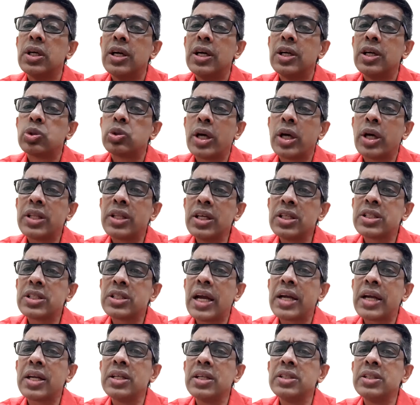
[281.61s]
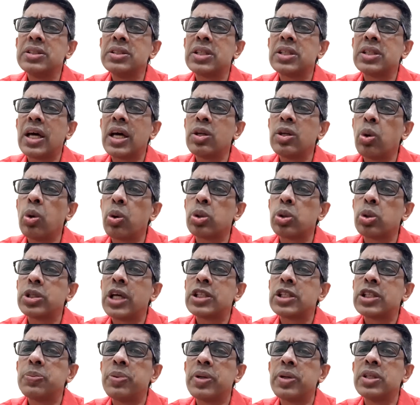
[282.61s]
So I think statins and low-dose
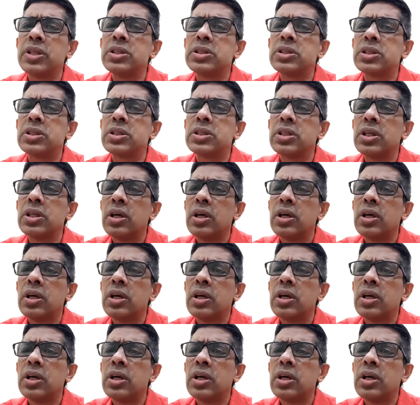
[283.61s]
aspirins,